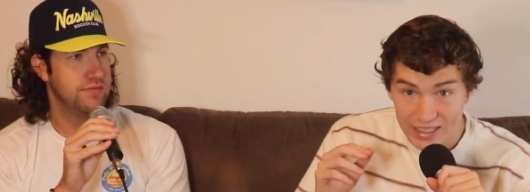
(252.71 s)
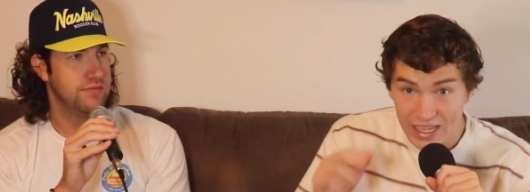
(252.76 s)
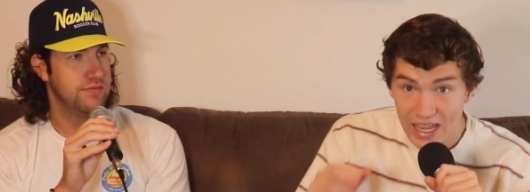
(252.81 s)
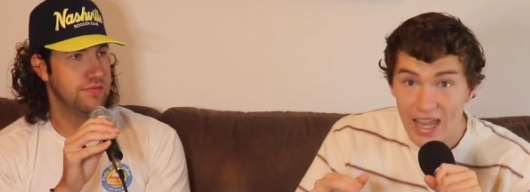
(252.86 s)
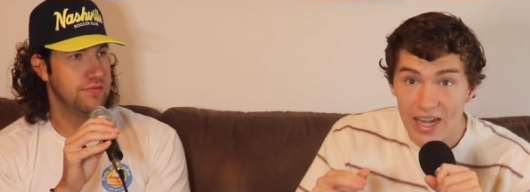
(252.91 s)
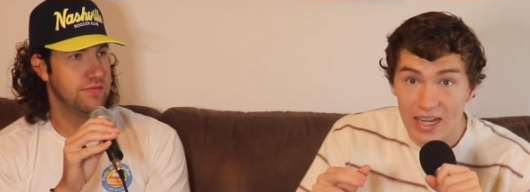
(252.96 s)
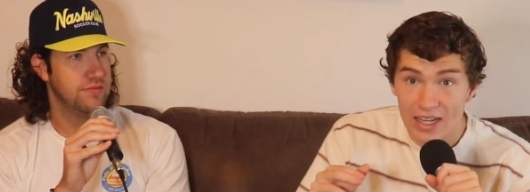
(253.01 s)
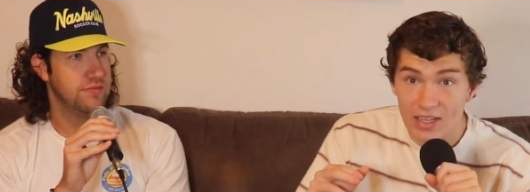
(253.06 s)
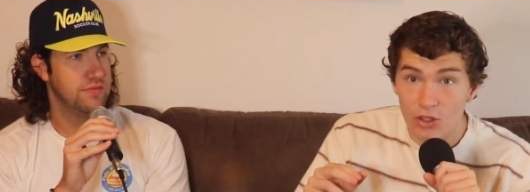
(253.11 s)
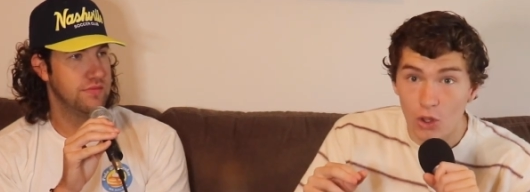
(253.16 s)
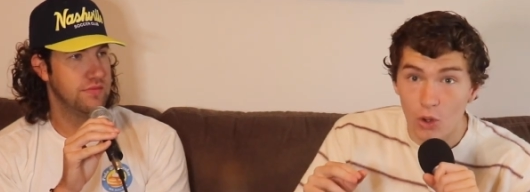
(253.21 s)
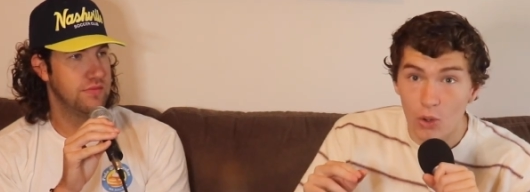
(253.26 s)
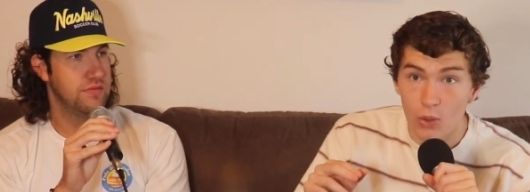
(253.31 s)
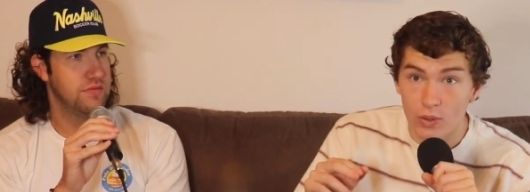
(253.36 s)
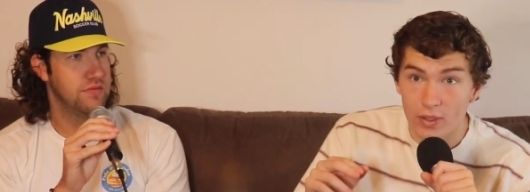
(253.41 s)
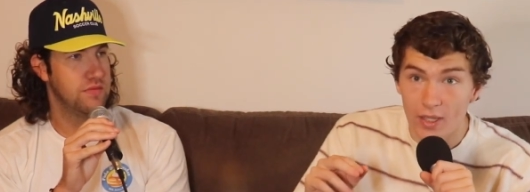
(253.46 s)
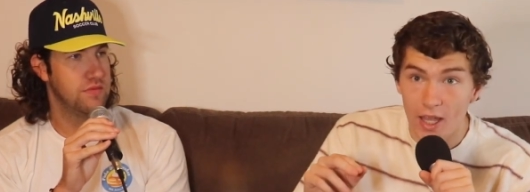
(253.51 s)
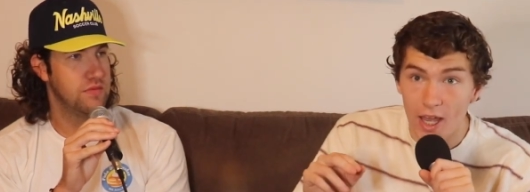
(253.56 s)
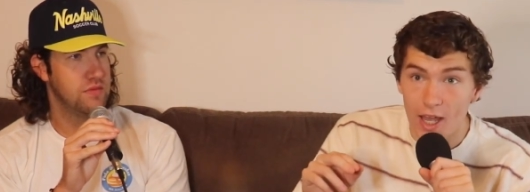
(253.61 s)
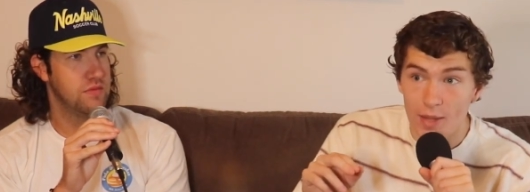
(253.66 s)
Speaker 1: Gannon
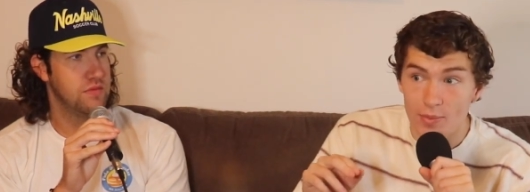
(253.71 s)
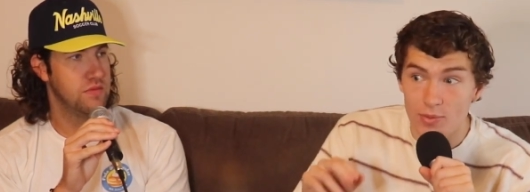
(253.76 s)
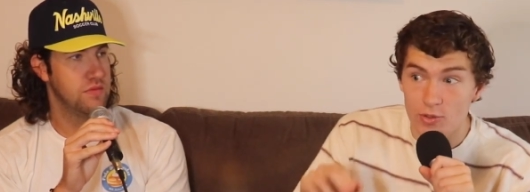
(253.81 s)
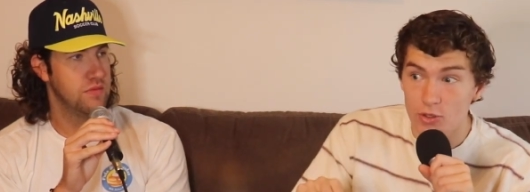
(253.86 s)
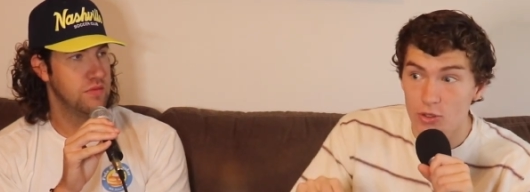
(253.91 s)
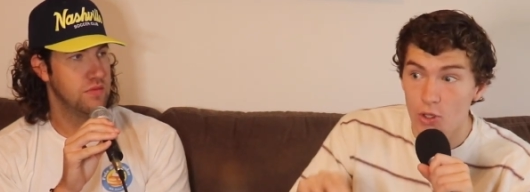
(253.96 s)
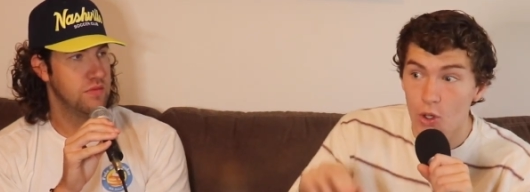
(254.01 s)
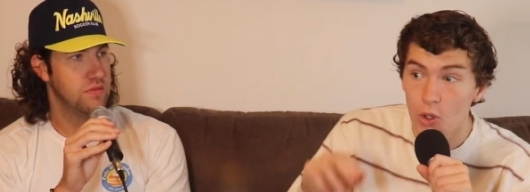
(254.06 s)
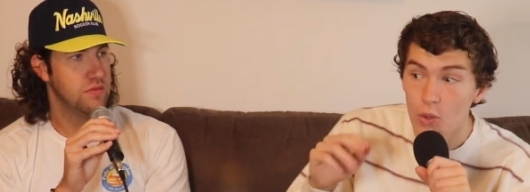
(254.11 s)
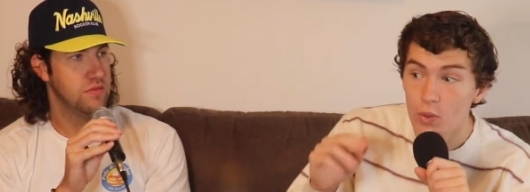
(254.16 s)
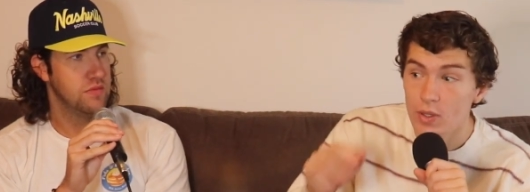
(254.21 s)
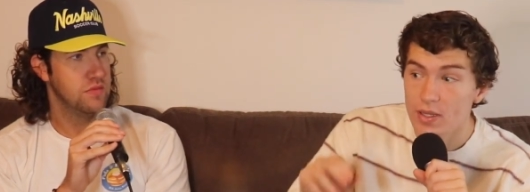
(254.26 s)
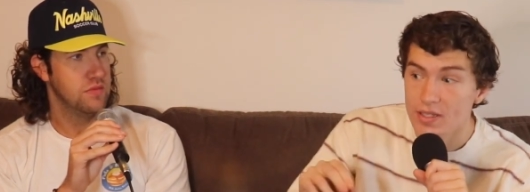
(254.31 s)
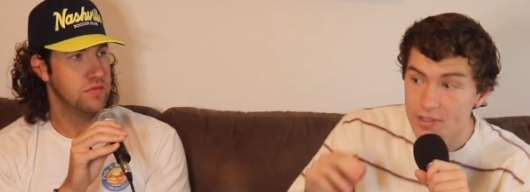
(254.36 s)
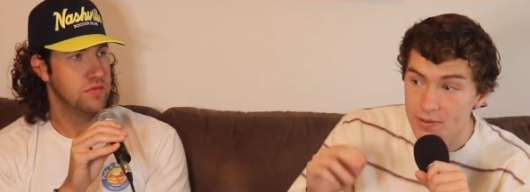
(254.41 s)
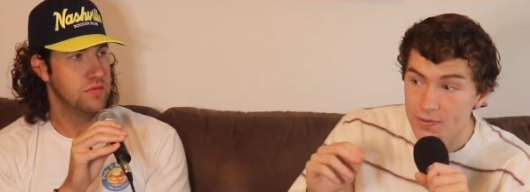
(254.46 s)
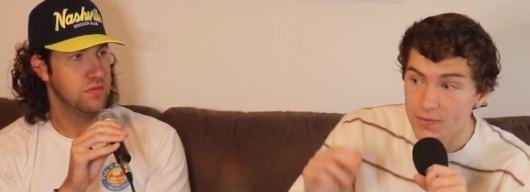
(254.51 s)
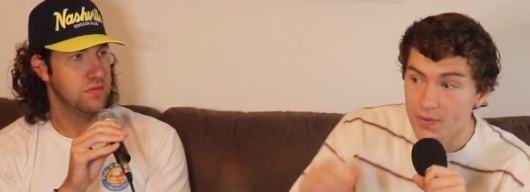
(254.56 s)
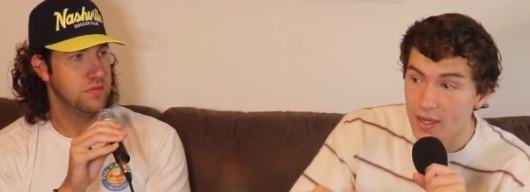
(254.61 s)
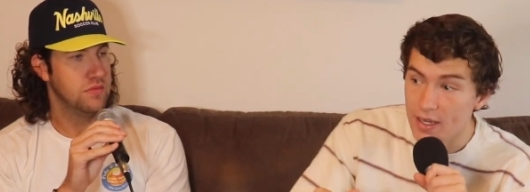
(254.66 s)
told Dobbs to
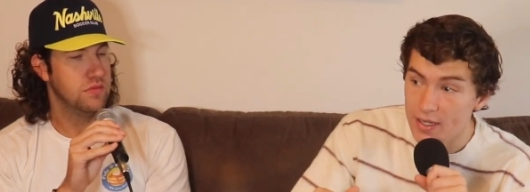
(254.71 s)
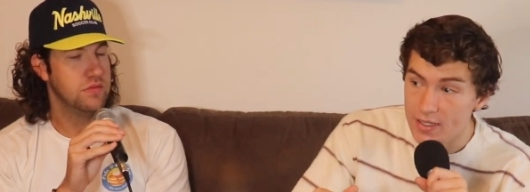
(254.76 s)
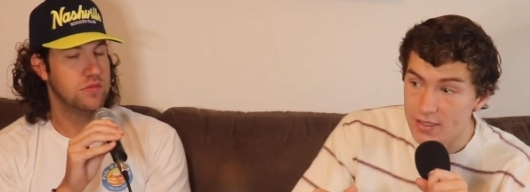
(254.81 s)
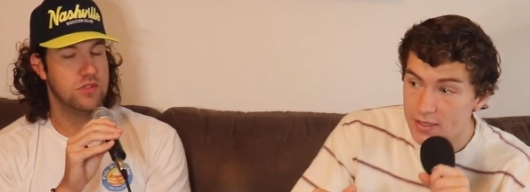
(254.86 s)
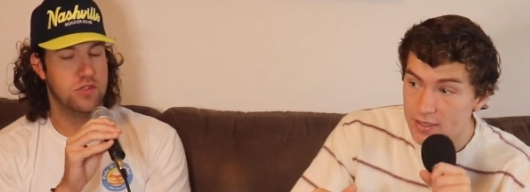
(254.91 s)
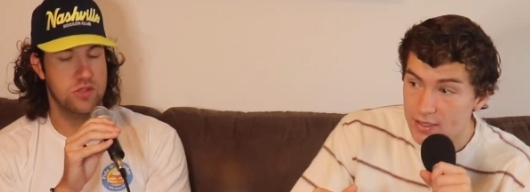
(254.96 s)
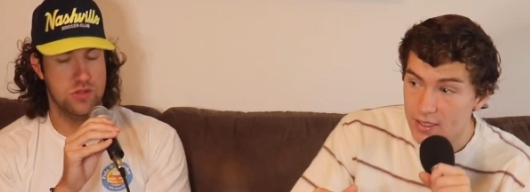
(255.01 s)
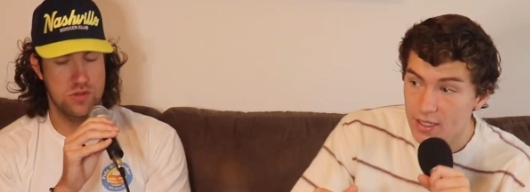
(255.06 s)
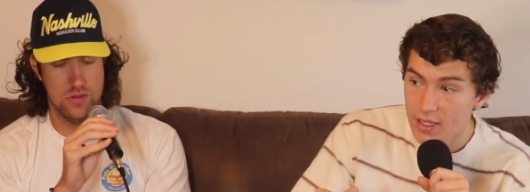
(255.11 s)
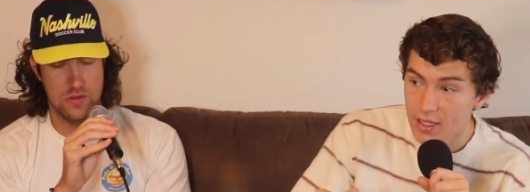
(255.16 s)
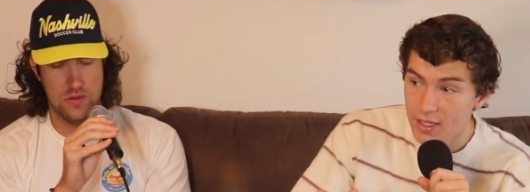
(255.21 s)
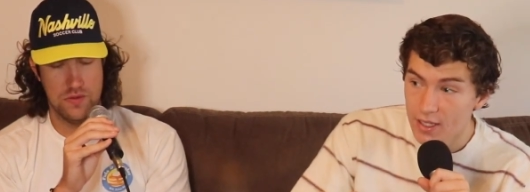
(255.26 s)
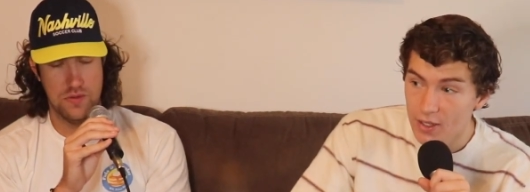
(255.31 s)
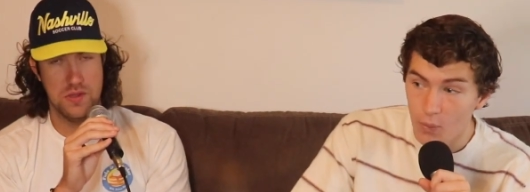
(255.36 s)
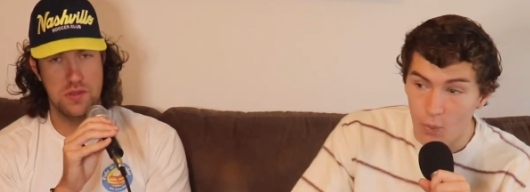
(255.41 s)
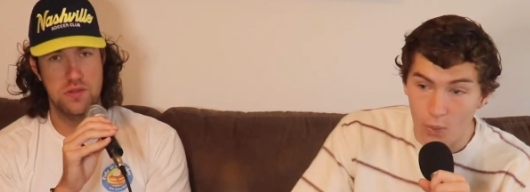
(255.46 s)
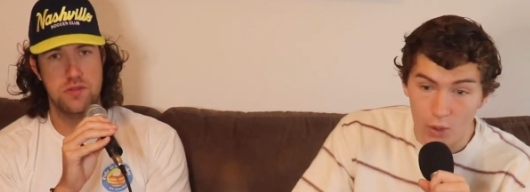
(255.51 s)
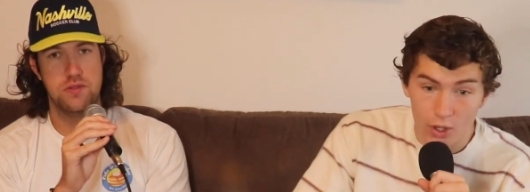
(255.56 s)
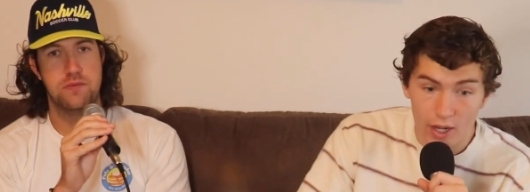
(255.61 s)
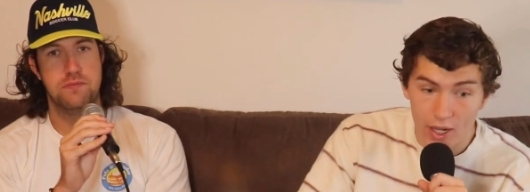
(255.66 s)
his face, to his
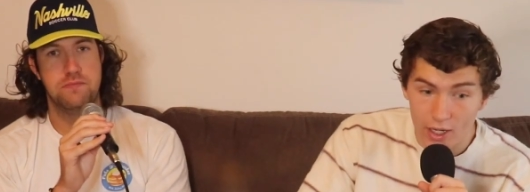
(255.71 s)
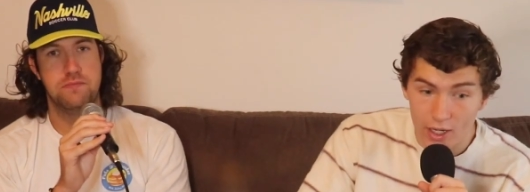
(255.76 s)
face, we're